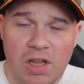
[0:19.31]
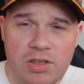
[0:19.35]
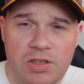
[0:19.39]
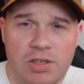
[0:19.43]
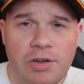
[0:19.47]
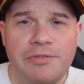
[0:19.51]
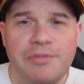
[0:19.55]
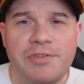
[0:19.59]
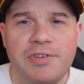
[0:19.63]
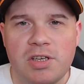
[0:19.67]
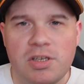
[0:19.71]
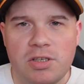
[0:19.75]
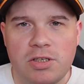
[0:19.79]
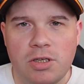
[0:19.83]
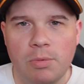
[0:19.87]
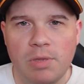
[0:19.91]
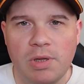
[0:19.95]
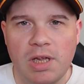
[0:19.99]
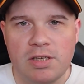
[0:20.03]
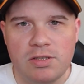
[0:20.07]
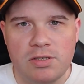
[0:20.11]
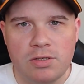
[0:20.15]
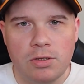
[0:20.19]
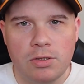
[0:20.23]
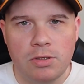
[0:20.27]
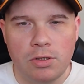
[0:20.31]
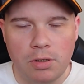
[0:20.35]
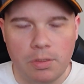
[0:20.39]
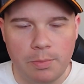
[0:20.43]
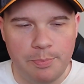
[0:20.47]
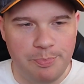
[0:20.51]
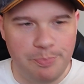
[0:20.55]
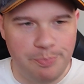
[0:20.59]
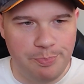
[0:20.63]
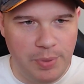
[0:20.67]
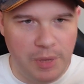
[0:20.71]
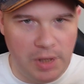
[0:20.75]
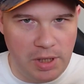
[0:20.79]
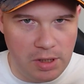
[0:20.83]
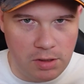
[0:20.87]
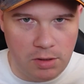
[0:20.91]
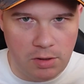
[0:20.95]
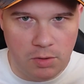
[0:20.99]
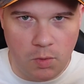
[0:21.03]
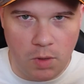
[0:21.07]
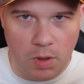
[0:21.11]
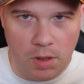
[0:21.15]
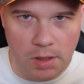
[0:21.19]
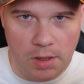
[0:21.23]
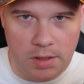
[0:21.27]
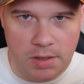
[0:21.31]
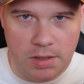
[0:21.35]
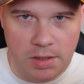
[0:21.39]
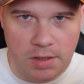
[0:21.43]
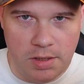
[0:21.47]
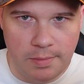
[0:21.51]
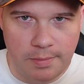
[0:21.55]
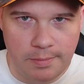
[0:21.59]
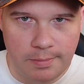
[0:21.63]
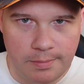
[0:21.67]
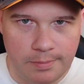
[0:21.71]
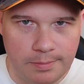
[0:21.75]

So first up, let's talk build quality.